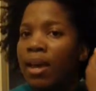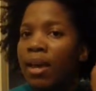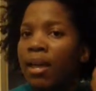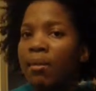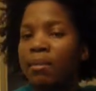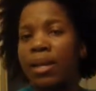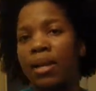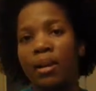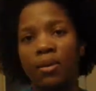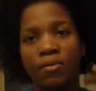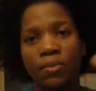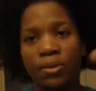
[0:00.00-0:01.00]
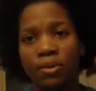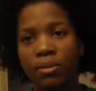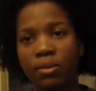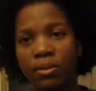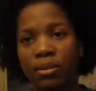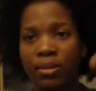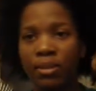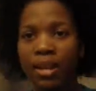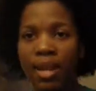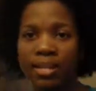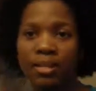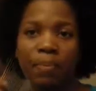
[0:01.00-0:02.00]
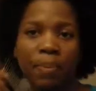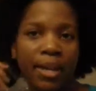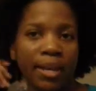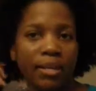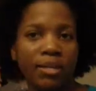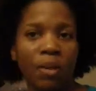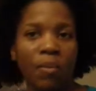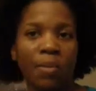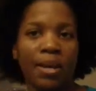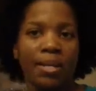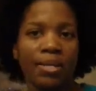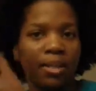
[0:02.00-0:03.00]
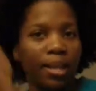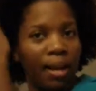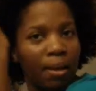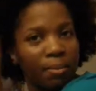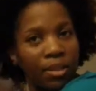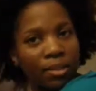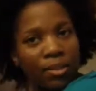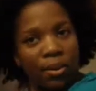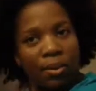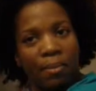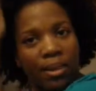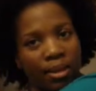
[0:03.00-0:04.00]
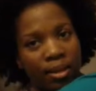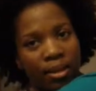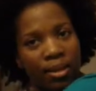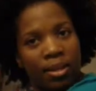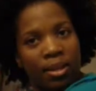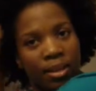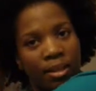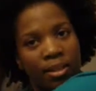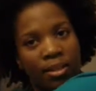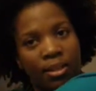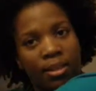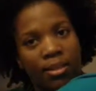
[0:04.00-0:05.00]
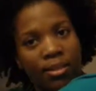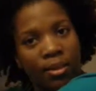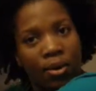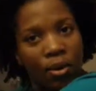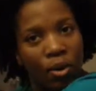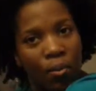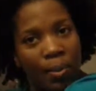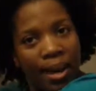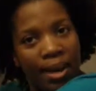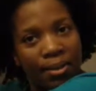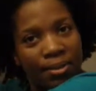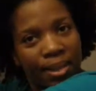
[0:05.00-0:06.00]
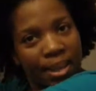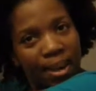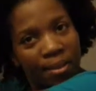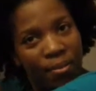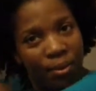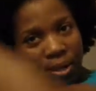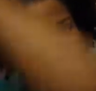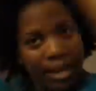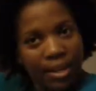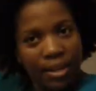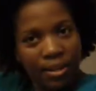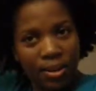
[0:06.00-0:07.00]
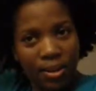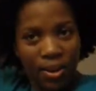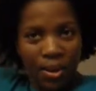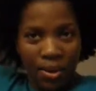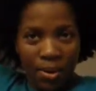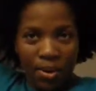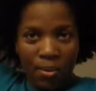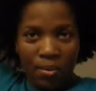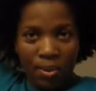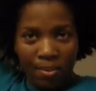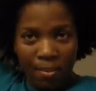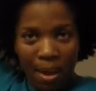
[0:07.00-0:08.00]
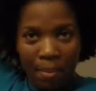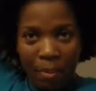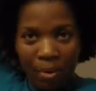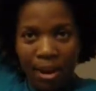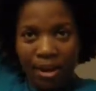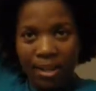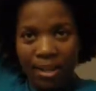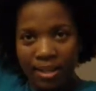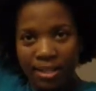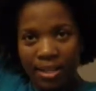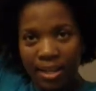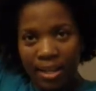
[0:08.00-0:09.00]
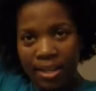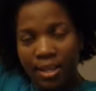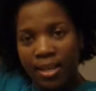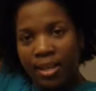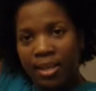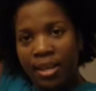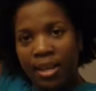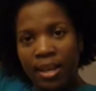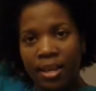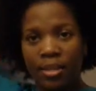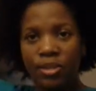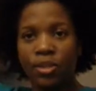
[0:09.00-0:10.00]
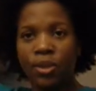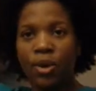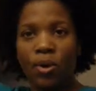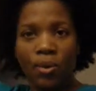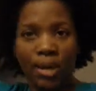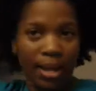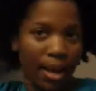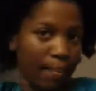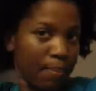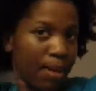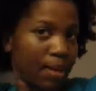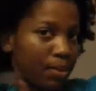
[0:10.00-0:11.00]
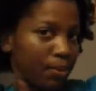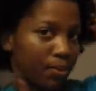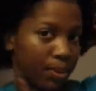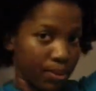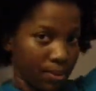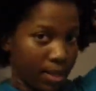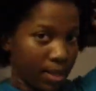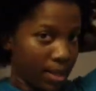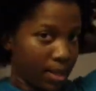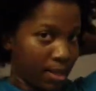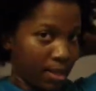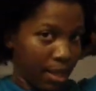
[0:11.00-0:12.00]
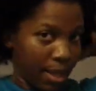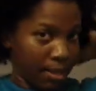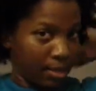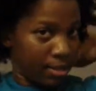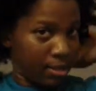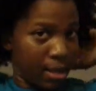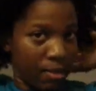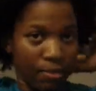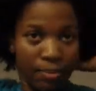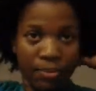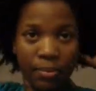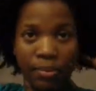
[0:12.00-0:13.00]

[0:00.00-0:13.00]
And I'm careful not to pick so much that I'm disturbing this curl pattern that I've created with my products. Just go and I pick the root like so.